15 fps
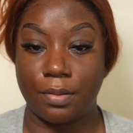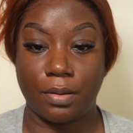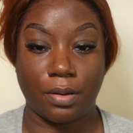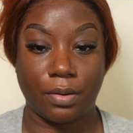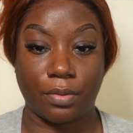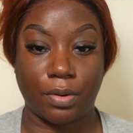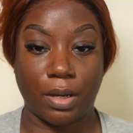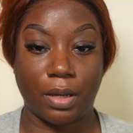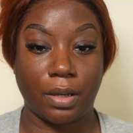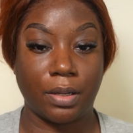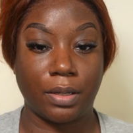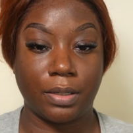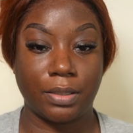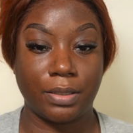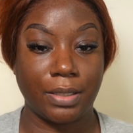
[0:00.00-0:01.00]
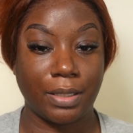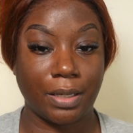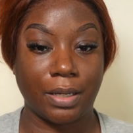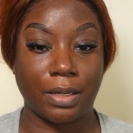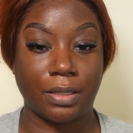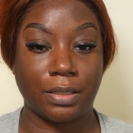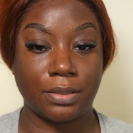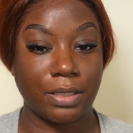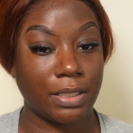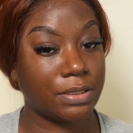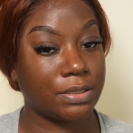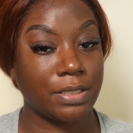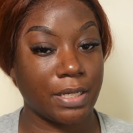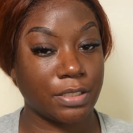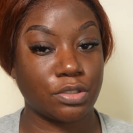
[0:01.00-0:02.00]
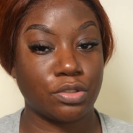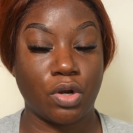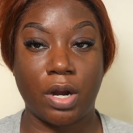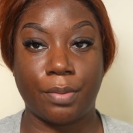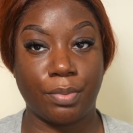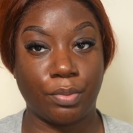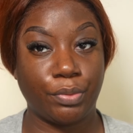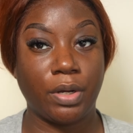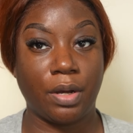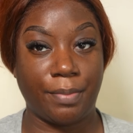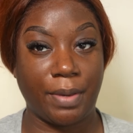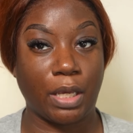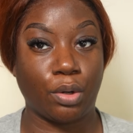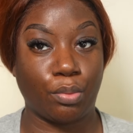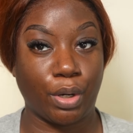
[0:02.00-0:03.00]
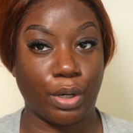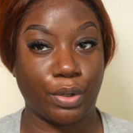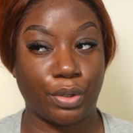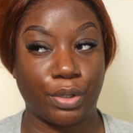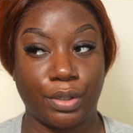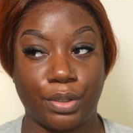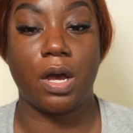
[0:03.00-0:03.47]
Okay yeah that's that's dark but we're gonna make it work